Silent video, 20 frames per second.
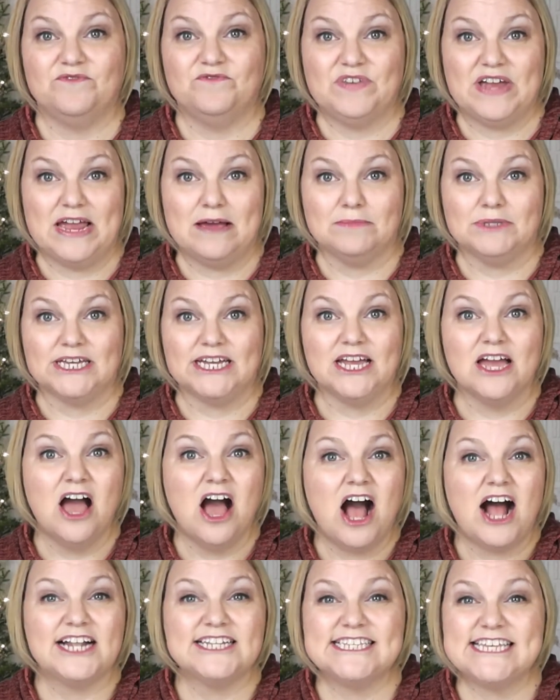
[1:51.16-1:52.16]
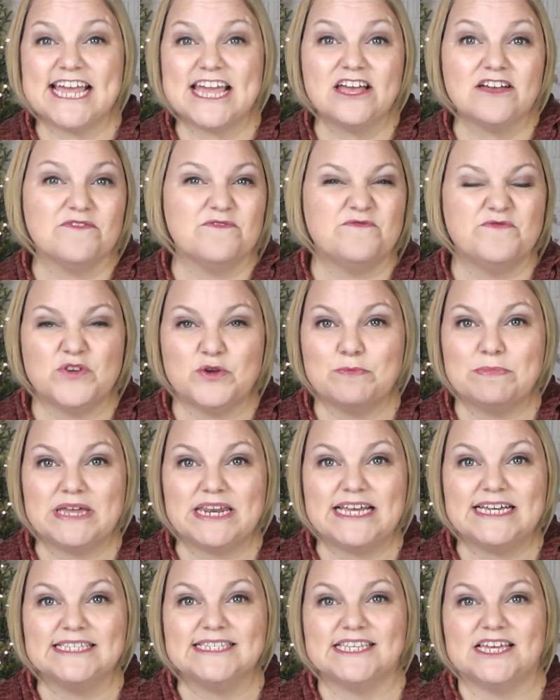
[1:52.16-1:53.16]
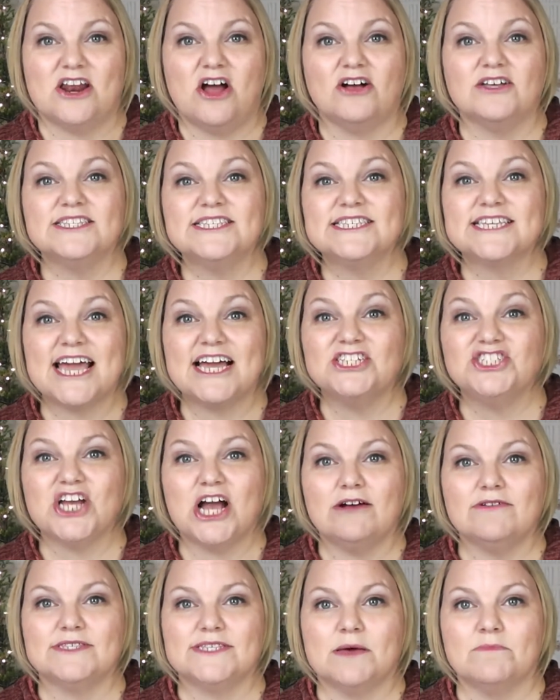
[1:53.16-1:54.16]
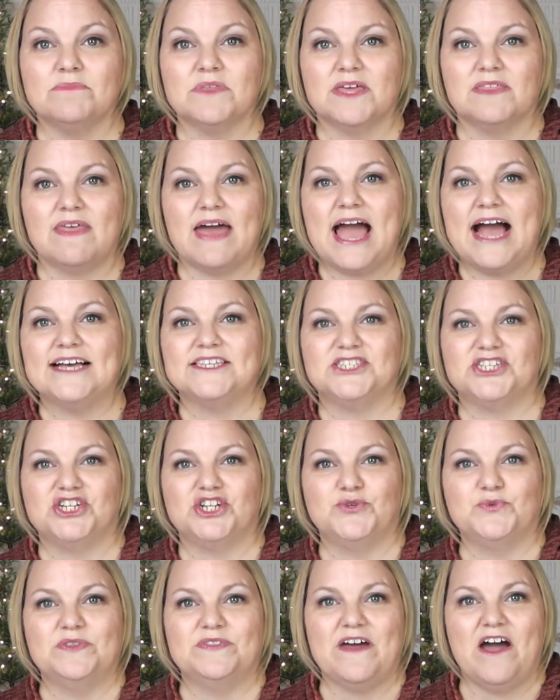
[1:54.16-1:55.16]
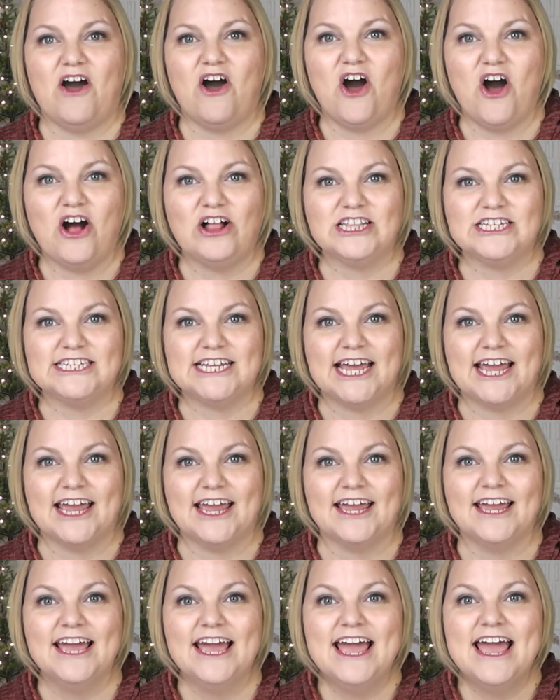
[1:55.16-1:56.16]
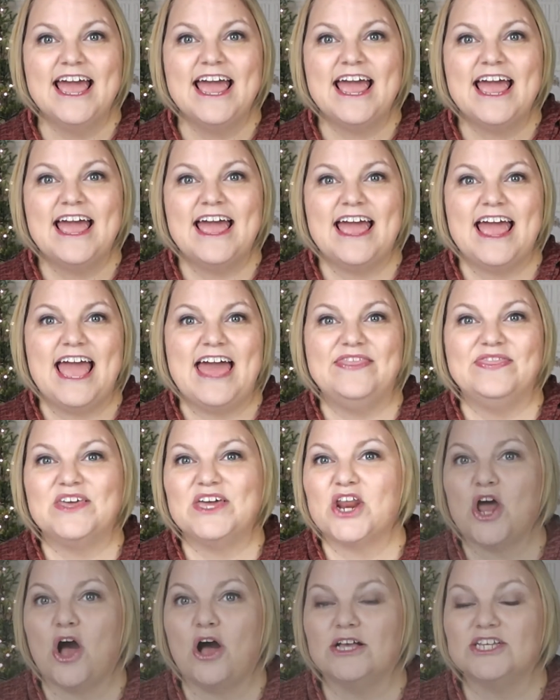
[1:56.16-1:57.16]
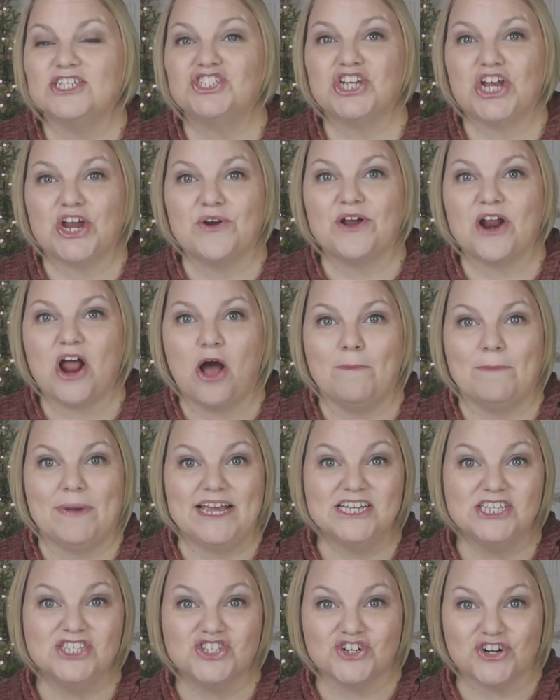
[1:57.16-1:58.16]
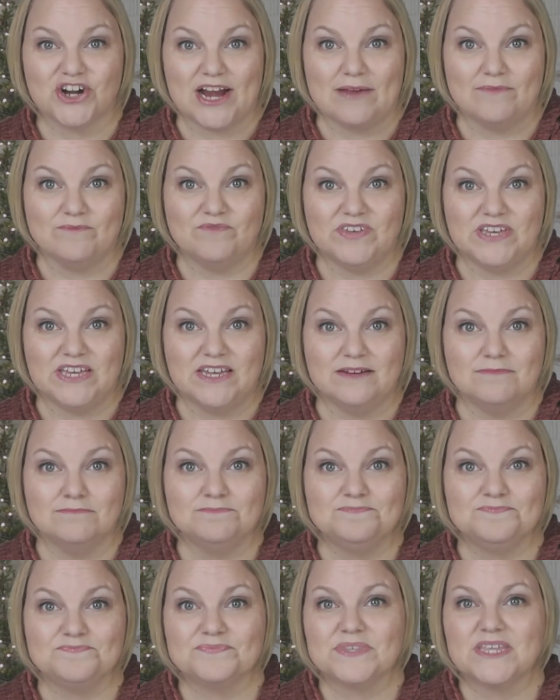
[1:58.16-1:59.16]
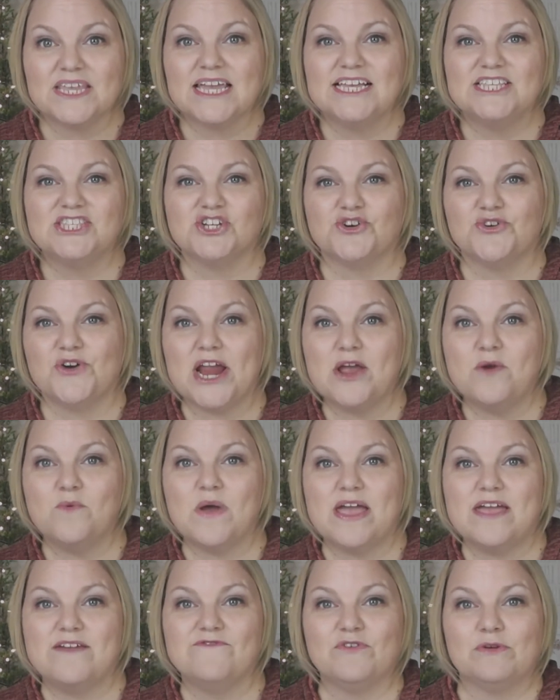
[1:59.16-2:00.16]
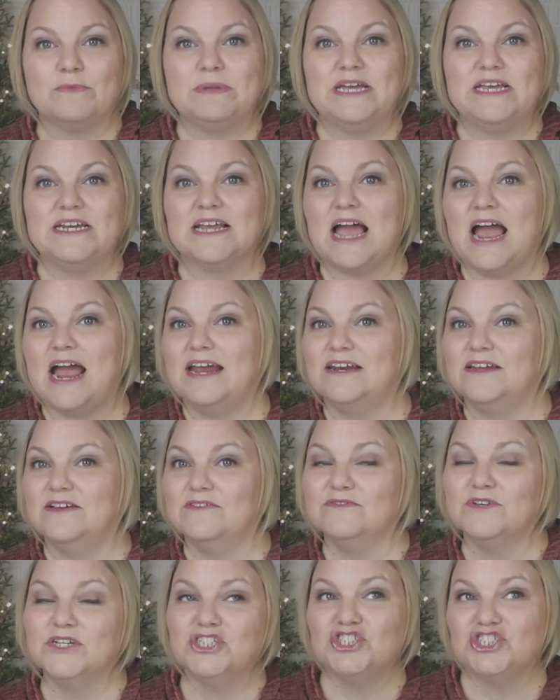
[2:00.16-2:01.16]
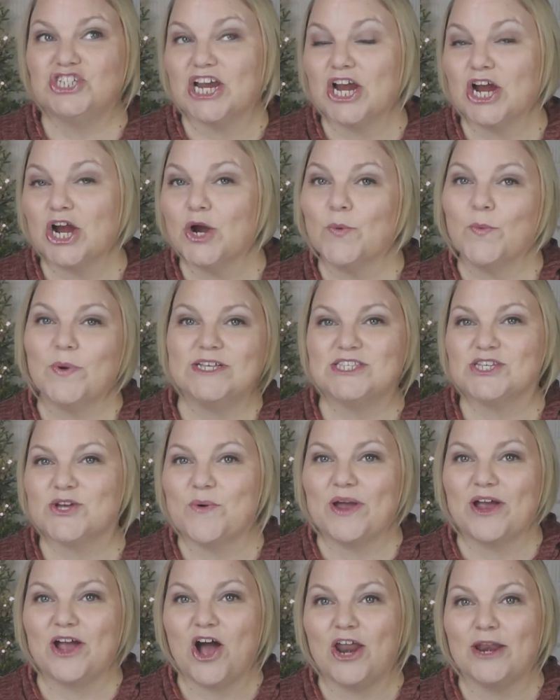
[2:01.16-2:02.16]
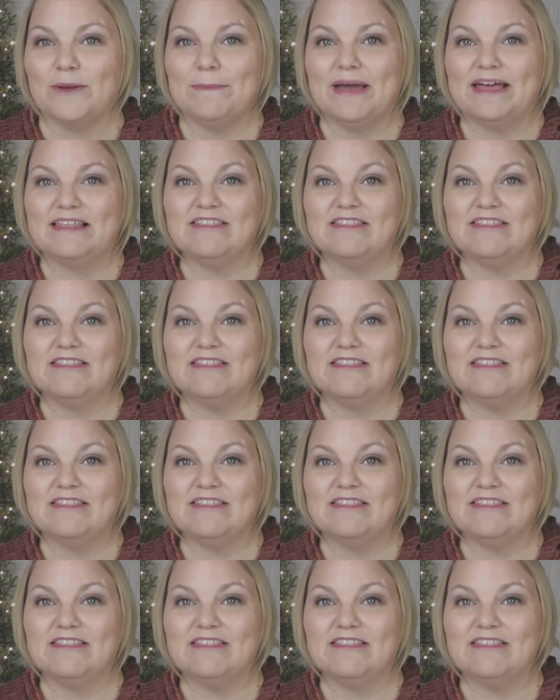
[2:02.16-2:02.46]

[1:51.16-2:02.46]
family. I'll take a few minutes and I'll sketch out something that has to do with that holiday, and then I'll share it on my Instagram feed. It's a great way for me to kind of share what's going on in my